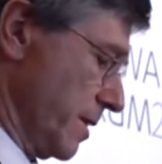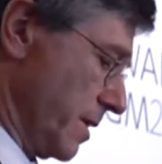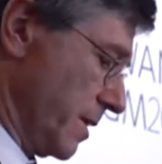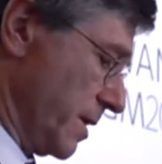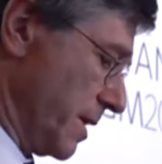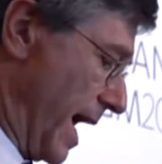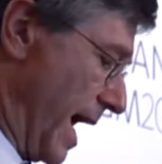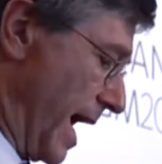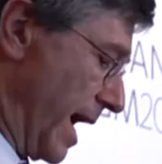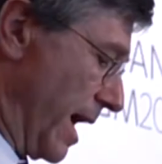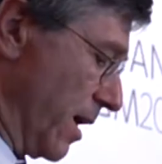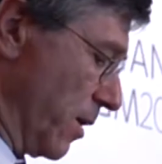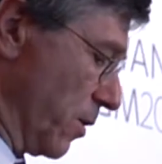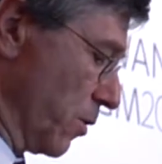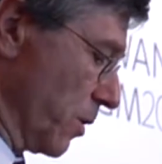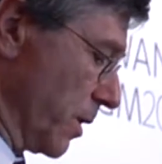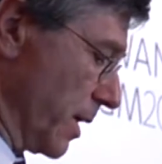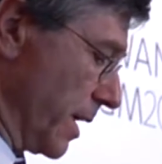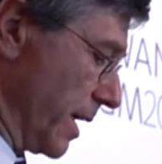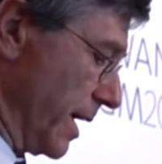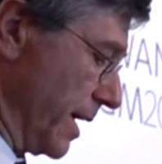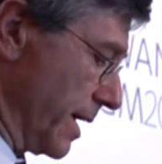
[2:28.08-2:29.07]

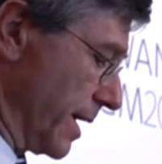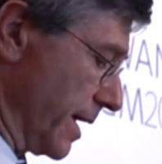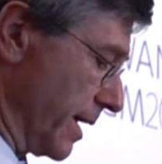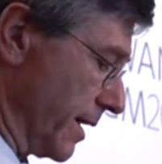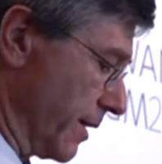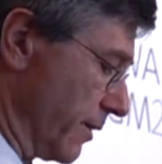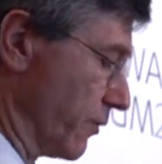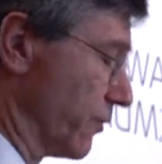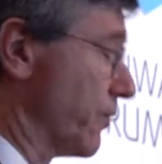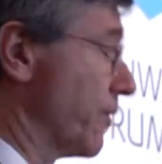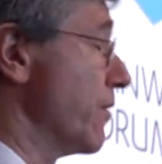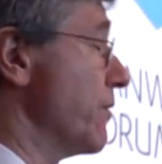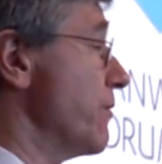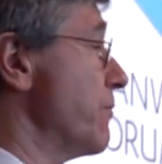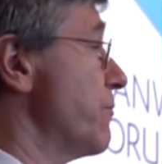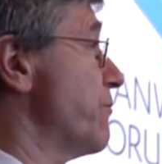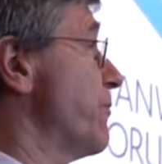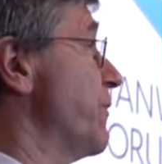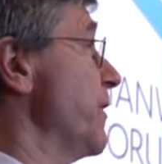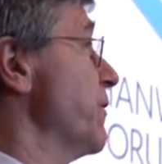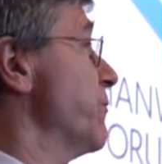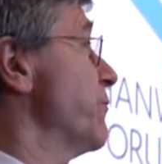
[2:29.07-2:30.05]
Now it is
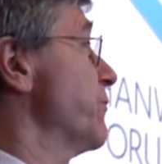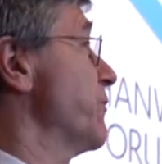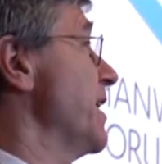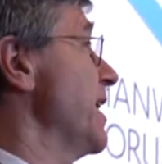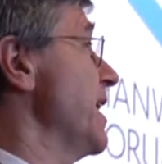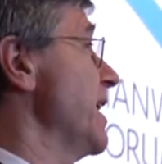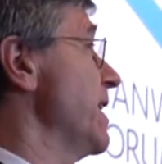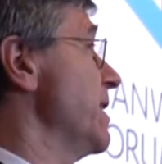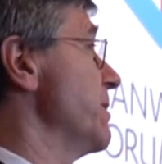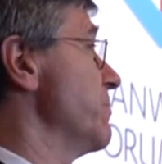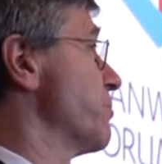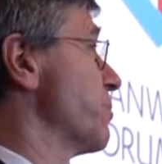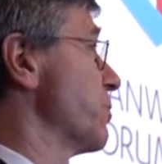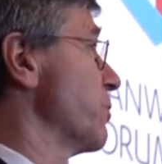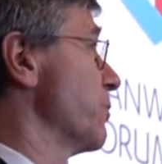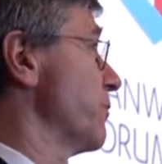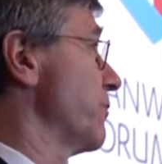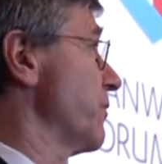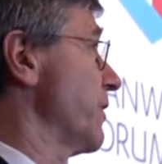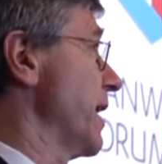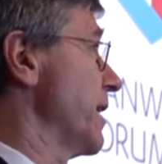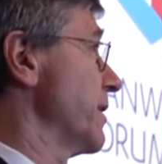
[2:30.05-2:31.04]

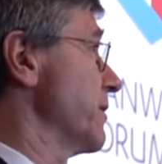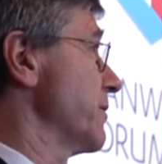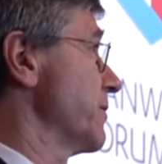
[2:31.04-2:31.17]
15%.